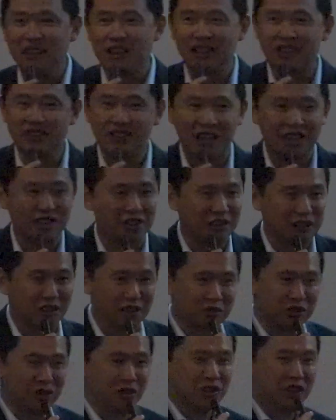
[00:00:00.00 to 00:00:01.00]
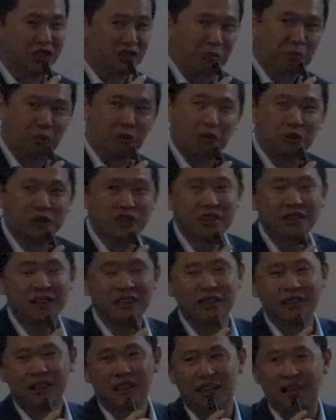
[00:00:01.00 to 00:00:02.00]
and thanks a lot to the support
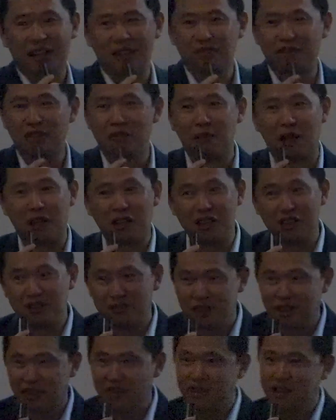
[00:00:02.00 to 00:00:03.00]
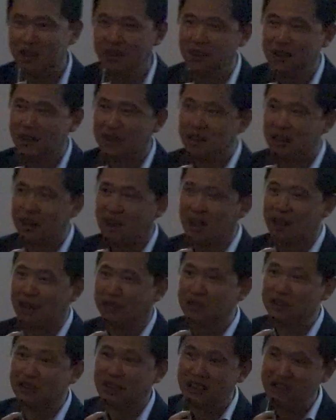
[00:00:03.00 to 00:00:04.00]
from my university,
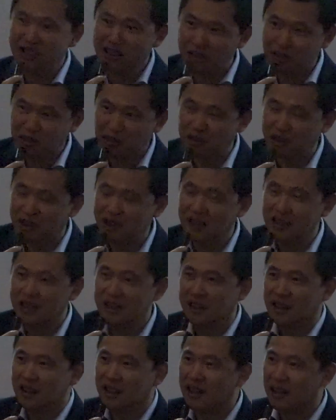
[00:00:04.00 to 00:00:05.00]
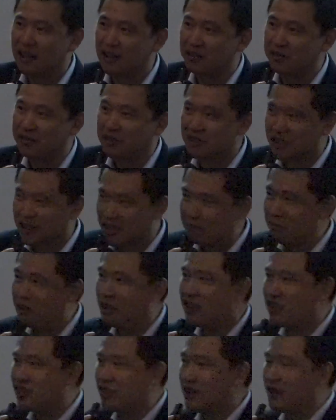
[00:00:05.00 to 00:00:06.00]
from the industry, from the
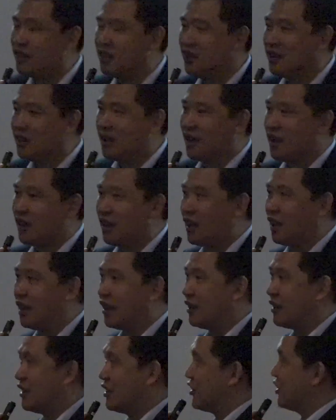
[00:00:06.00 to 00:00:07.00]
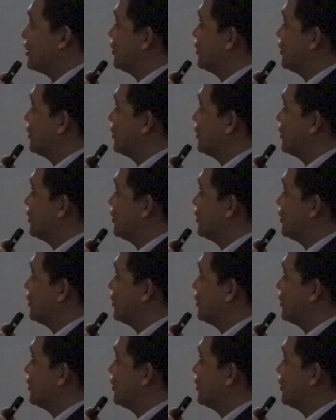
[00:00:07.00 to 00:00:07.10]
community. This